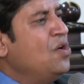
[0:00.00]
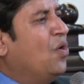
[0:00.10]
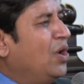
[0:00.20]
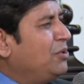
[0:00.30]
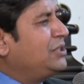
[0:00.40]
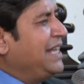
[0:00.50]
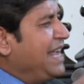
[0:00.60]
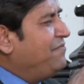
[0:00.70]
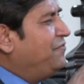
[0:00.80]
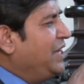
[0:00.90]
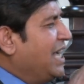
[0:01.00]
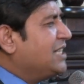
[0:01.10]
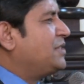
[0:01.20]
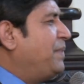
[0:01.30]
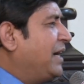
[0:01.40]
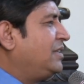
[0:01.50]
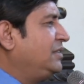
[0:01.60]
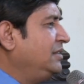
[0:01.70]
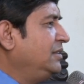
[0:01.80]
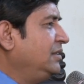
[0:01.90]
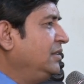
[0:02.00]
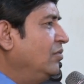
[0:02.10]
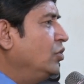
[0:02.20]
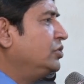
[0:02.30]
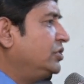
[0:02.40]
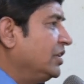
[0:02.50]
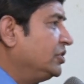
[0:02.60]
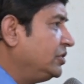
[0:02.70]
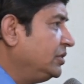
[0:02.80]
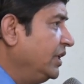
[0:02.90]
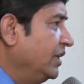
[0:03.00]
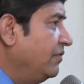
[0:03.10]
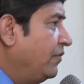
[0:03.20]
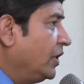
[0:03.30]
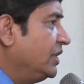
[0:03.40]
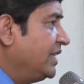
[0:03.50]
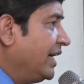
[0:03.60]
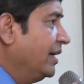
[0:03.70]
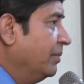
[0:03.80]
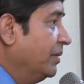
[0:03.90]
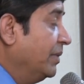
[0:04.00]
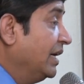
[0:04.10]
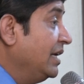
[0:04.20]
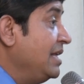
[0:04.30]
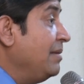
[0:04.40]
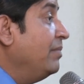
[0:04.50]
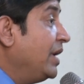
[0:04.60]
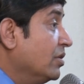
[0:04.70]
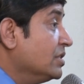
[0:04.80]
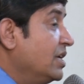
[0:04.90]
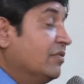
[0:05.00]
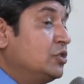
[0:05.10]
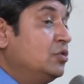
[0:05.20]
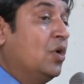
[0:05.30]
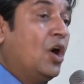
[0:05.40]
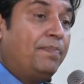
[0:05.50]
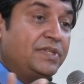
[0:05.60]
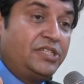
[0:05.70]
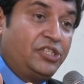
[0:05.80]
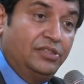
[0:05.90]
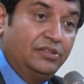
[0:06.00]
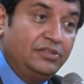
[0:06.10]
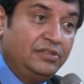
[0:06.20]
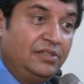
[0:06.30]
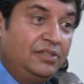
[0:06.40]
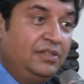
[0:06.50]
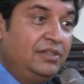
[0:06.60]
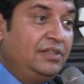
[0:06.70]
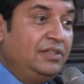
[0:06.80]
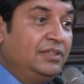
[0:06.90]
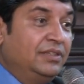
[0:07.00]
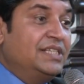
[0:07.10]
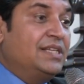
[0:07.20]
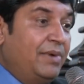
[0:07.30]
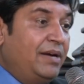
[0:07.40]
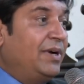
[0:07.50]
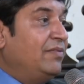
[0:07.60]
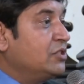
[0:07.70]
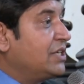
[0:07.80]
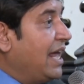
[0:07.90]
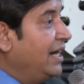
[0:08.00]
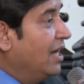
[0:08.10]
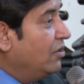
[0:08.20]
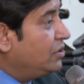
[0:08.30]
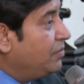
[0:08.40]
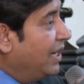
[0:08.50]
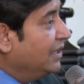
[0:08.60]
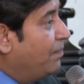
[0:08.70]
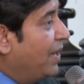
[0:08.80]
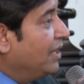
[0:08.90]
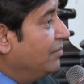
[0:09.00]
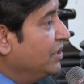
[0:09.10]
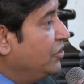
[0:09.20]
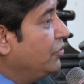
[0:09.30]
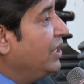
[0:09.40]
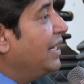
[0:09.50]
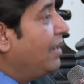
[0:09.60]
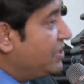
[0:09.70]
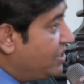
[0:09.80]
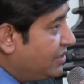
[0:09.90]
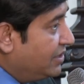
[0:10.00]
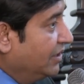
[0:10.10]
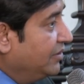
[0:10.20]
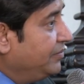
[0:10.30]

Almost every aspect was touched in second because there was no opposition. This amendment was carried out by the parliament during emergency.